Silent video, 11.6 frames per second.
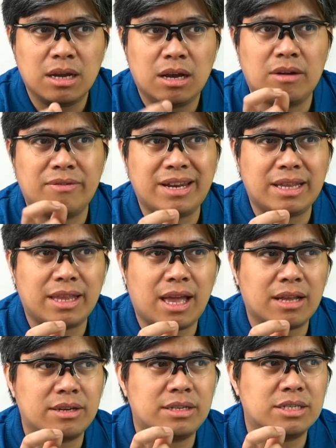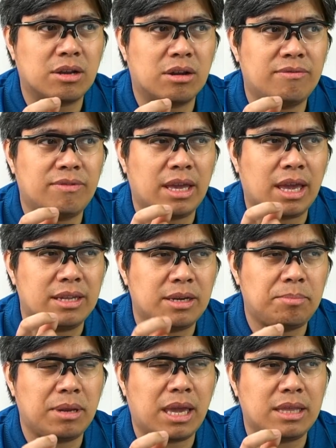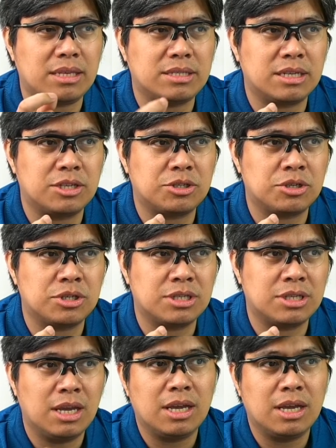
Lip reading: of an attacker discovering and replicating signatures